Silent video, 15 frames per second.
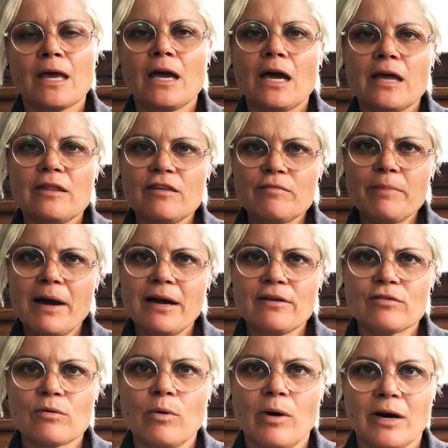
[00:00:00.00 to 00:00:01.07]
And this part
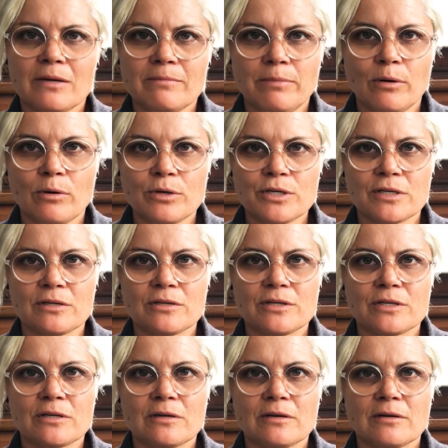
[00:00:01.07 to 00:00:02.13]
is quite
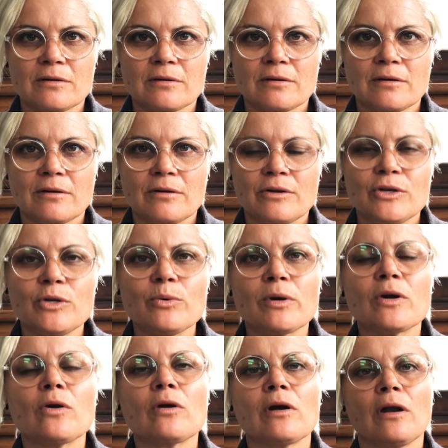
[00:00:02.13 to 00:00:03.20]
important. You are
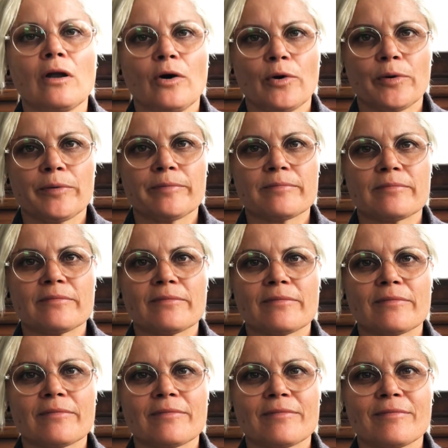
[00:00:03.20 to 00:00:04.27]
not alone.
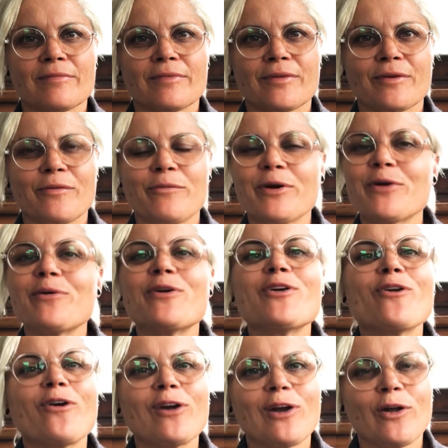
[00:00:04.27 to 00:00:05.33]
We are
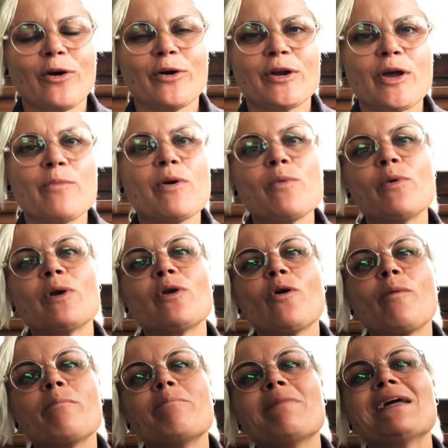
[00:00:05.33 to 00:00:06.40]
not alone, and we were
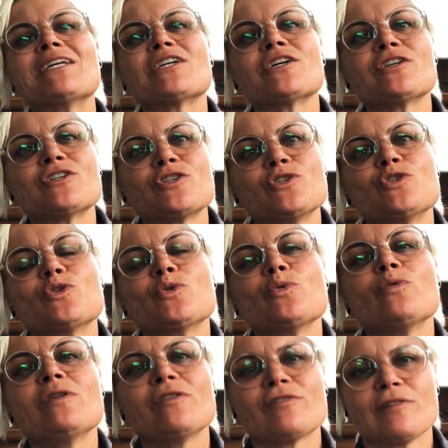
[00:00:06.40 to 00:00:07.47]
not meant to
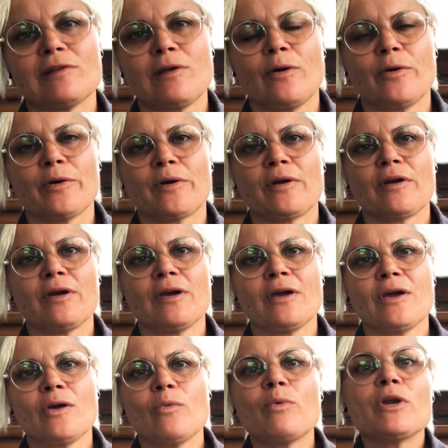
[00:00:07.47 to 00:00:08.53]
do this alone.
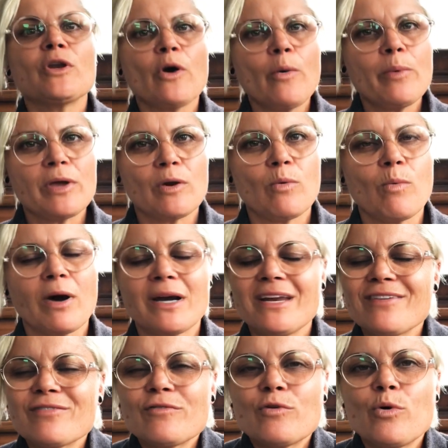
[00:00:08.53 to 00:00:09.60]
We know we are one.
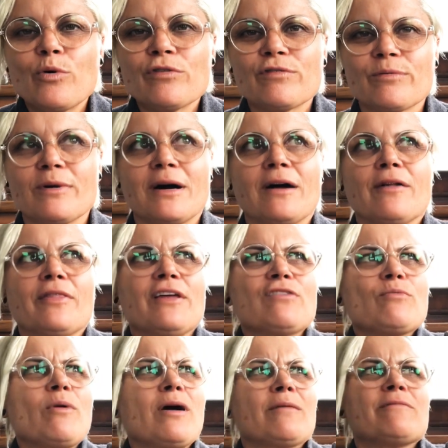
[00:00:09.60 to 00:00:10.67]
Yes, of course you are.
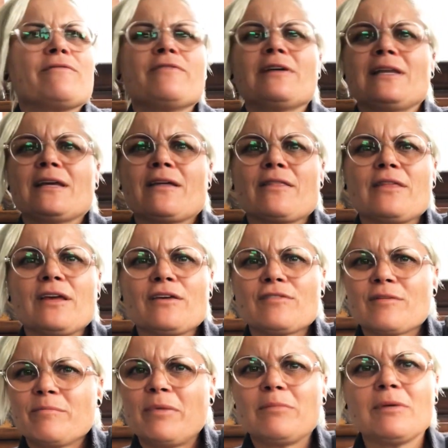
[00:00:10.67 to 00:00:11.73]
That's why I'm feeling things
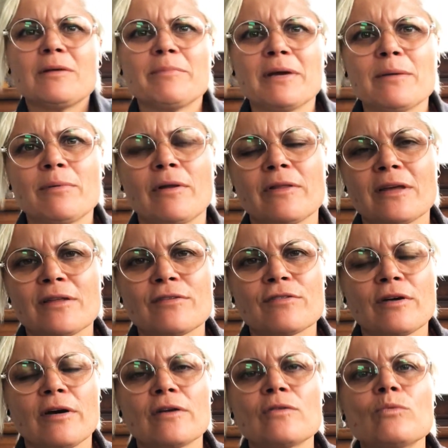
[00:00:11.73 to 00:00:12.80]
that probably people on the other
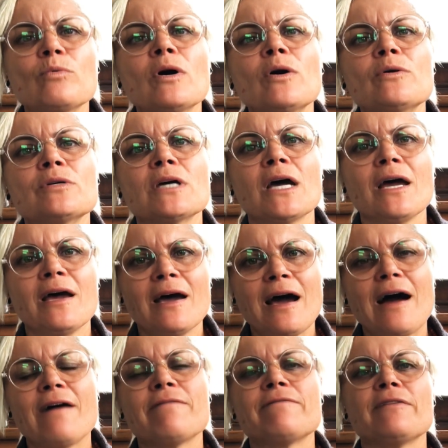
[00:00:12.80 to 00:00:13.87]
side of the world
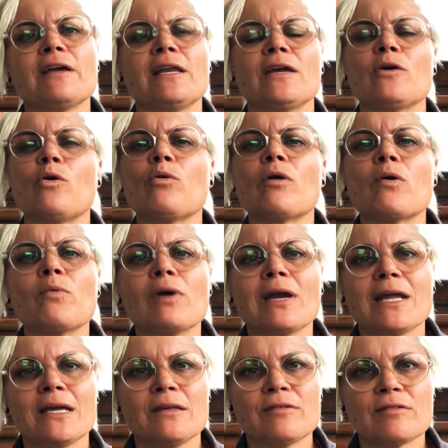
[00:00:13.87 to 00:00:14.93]
are feeling or are
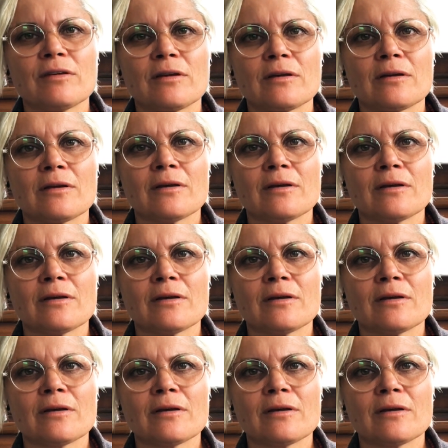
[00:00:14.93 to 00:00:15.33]
releasing.